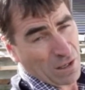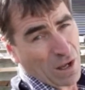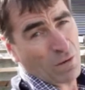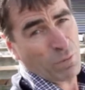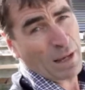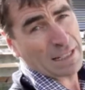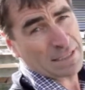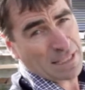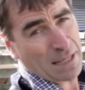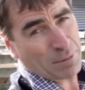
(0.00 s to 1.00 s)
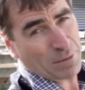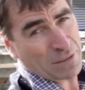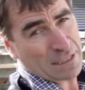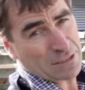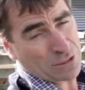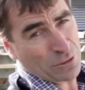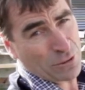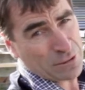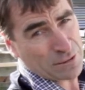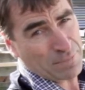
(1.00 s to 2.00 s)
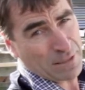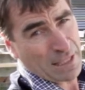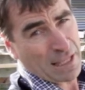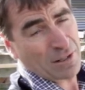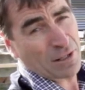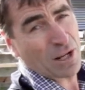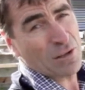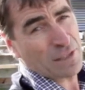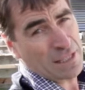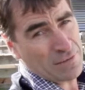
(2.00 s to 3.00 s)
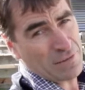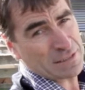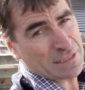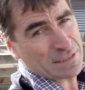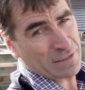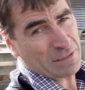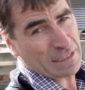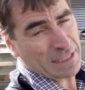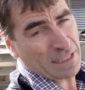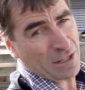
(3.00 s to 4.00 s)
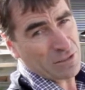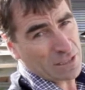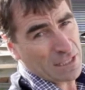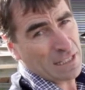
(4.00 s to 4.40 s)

I've weighed a sample of these toodles and I know the heaviest is 70 kilos.